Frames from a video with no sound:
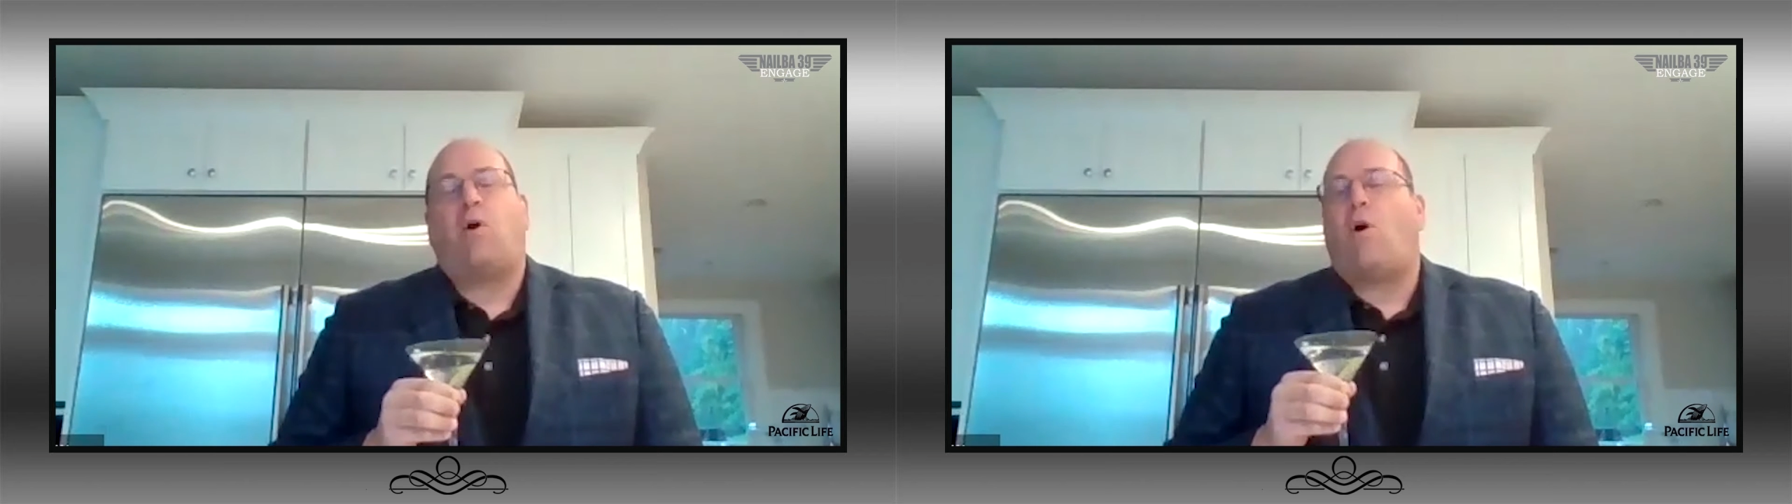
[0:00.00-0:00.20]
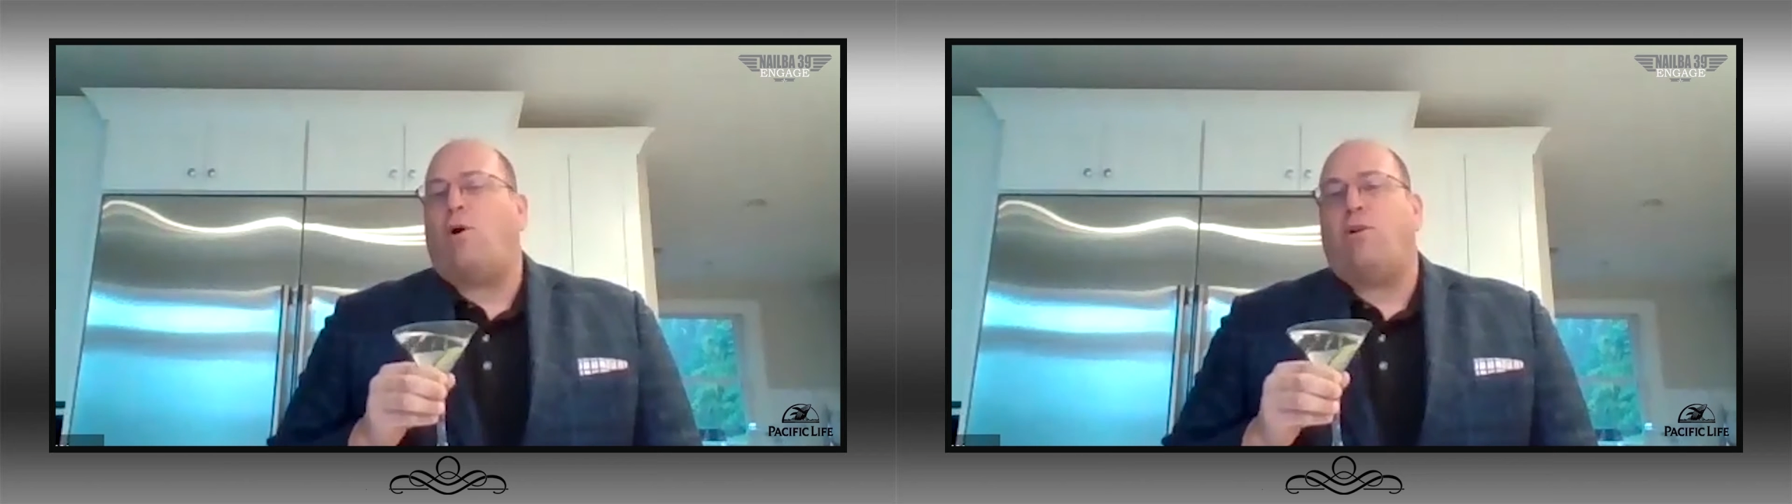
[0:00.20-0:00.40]

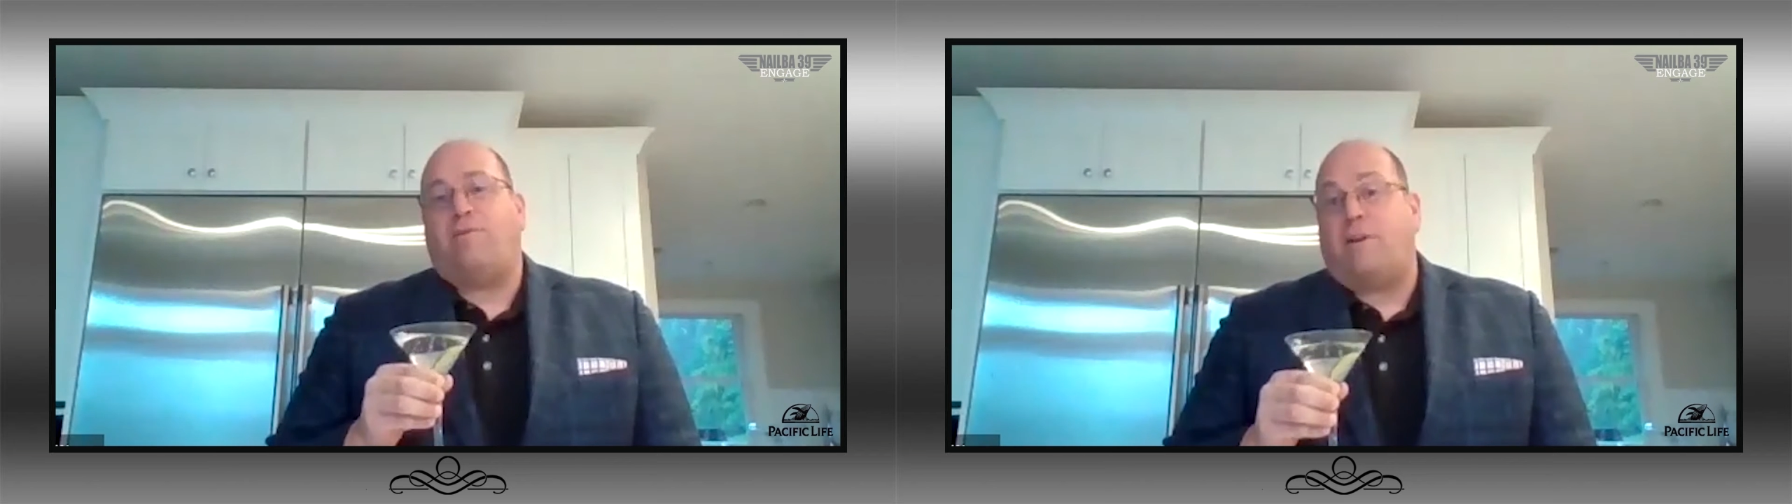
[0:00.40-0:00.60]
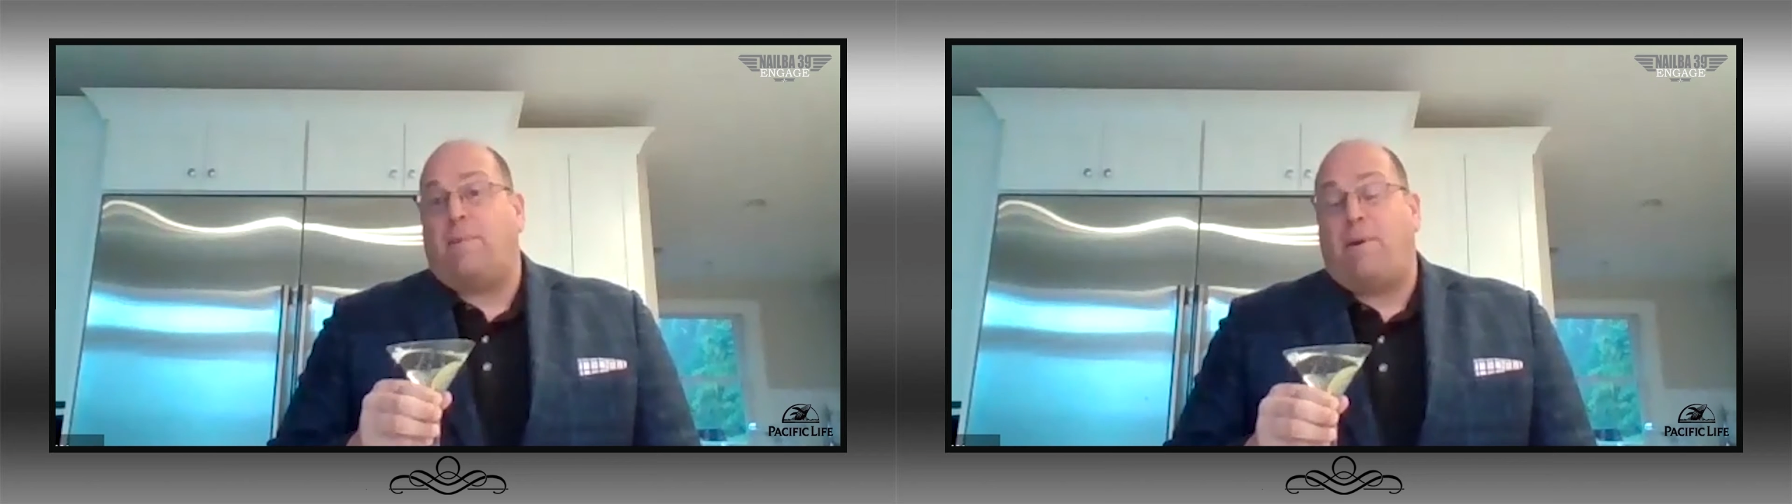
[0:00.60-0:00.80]
hard
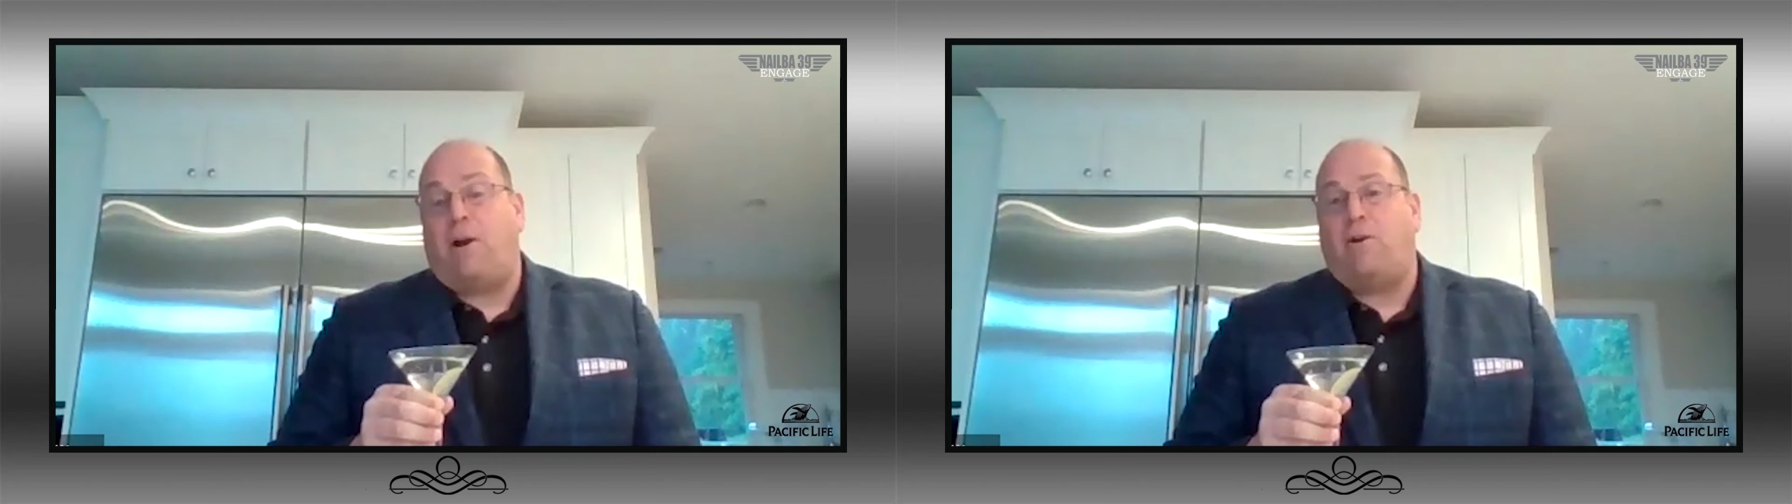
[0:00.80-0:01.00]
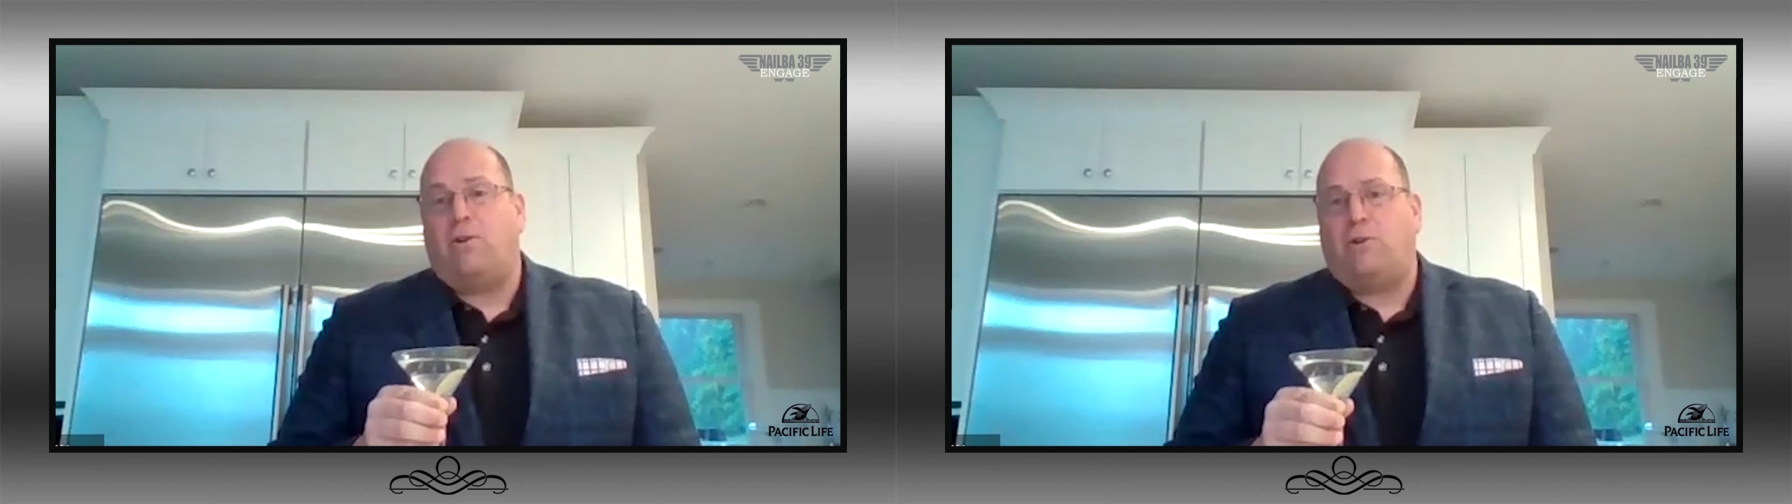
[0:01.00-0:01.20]
of a
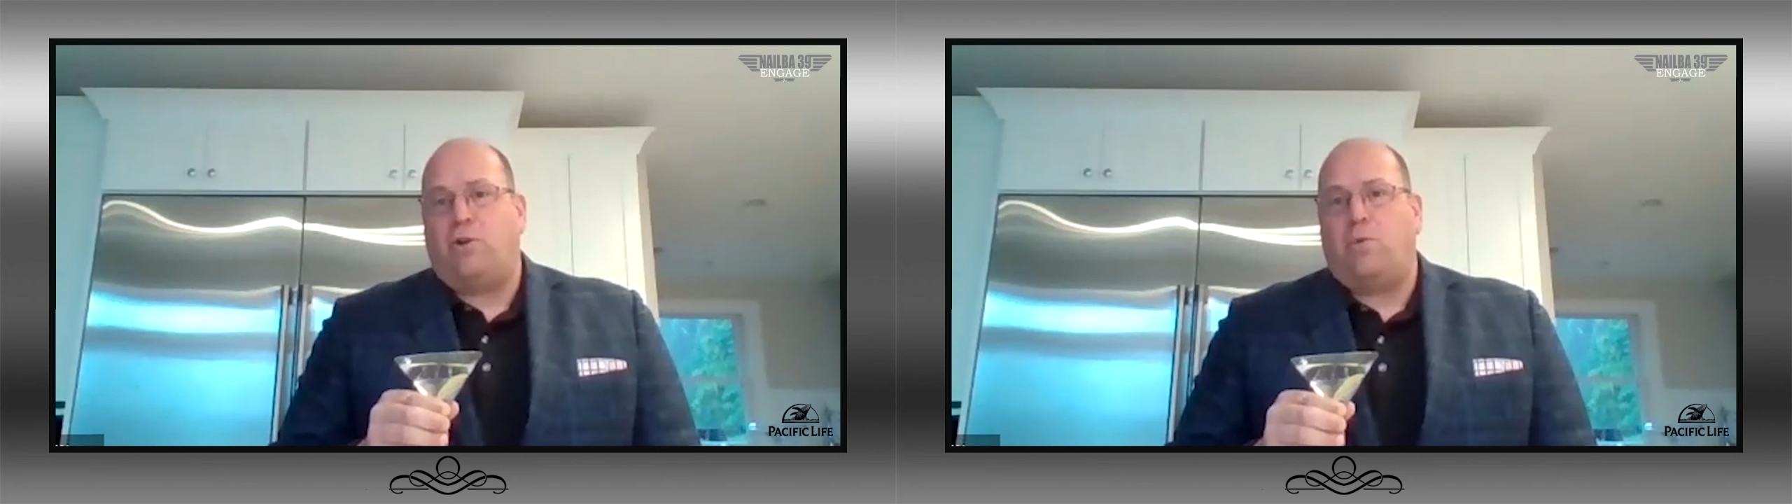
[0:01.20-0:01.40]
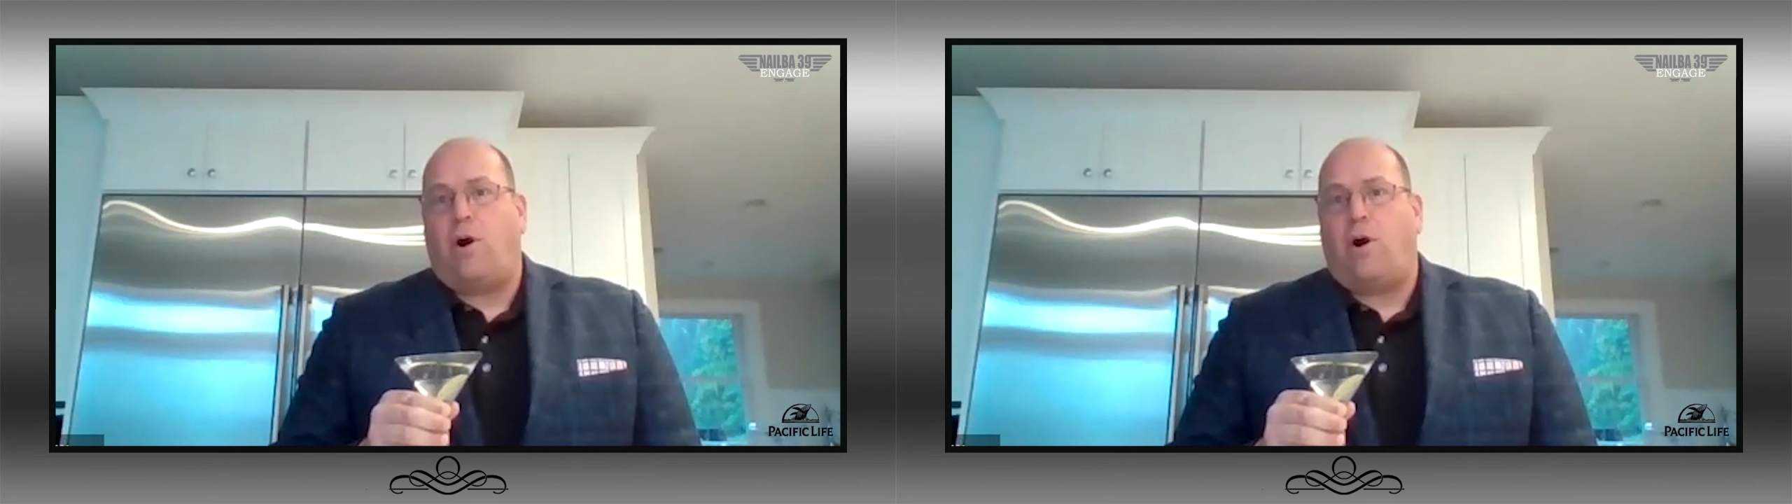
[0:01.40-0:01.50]
competitor as you